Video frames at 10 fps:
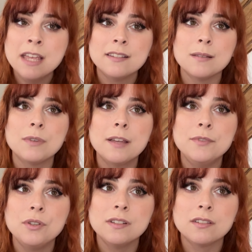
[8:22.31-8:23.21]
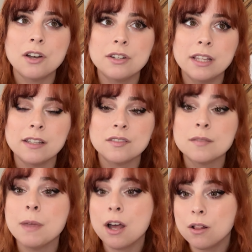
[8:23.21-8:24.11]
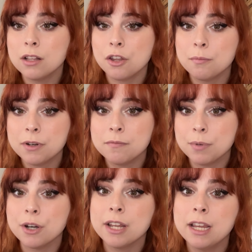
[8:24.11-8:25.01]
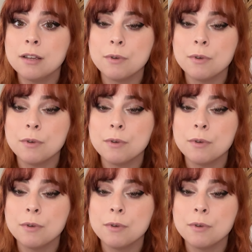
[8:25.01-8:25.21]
Sometimes you can start to like smell a little bit of burning,